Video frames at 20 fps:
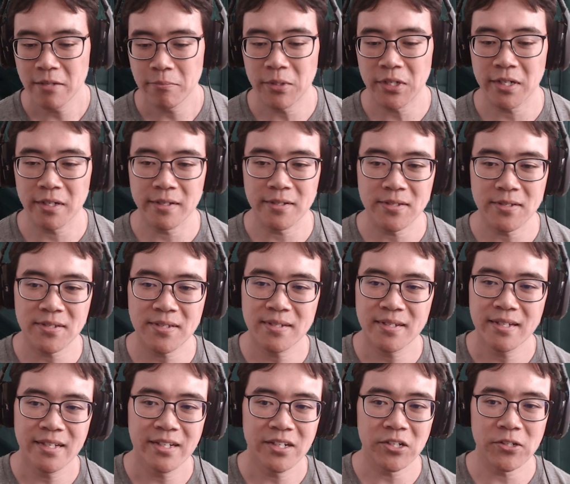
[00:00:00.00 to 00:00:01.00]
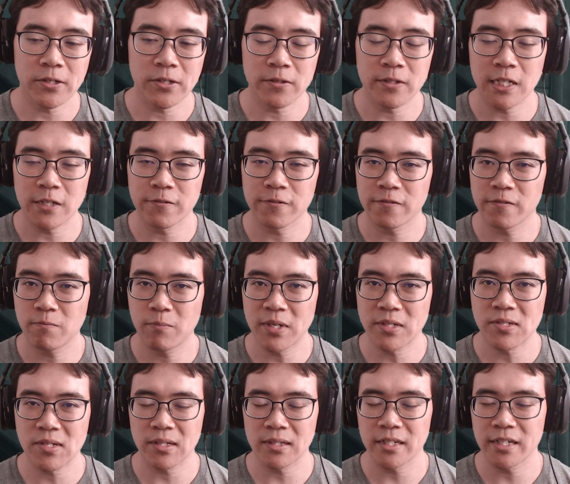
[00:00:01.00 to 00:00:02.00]
because, they've
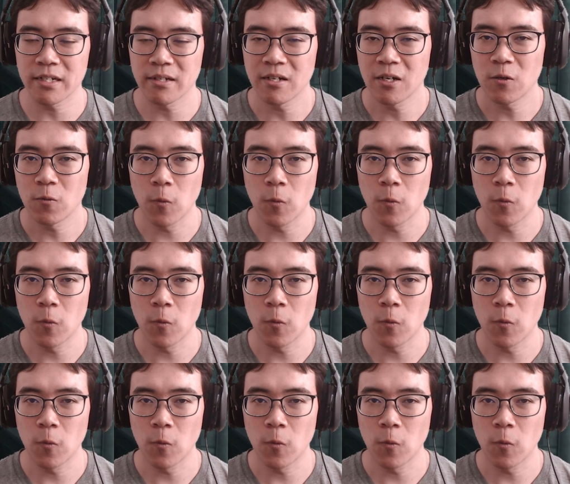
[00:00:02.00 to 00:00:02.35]
basically